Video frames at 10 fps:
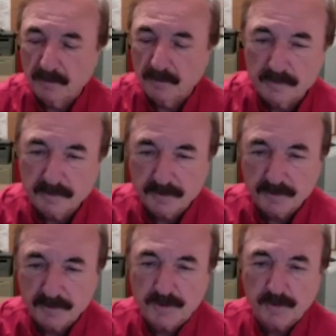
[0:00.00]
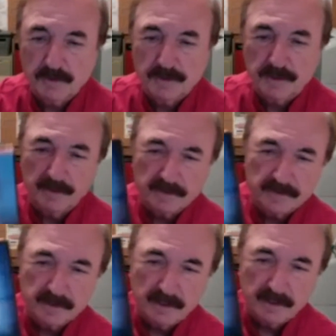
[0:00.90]
you, what I'm going to do, I was just going to show it
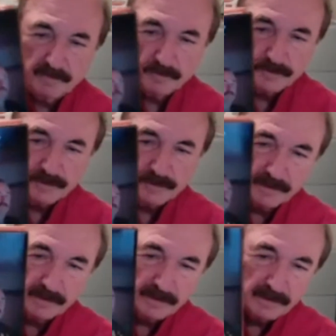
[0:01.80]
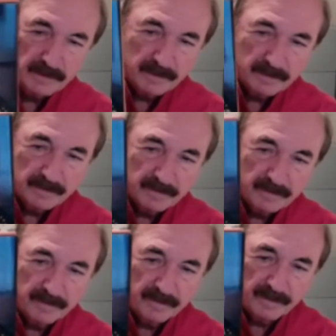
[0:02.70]
to you because it's kind of interesting.
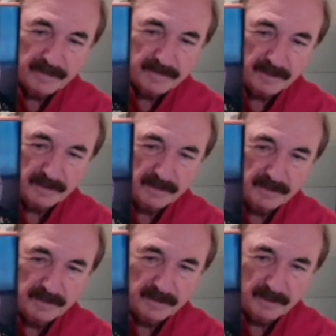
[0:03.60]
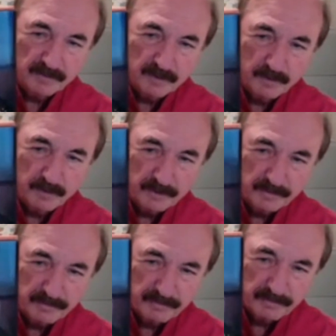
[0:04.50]
That's the cover of
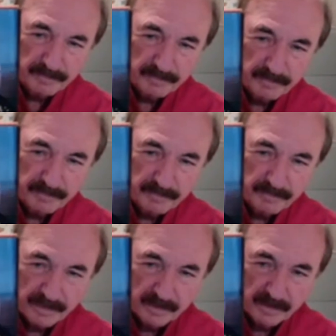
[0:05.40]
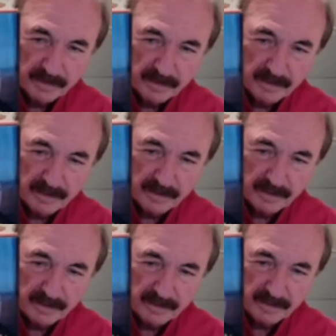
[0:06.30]
the book.
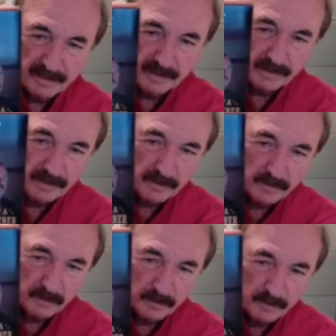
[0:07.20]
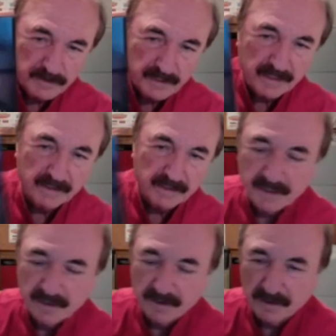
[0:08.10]
Okay, and who this
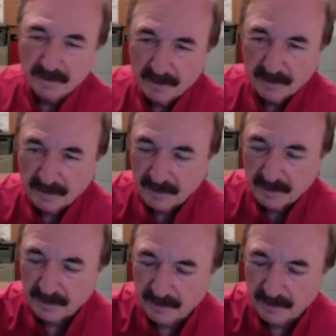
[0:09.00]
guy is here,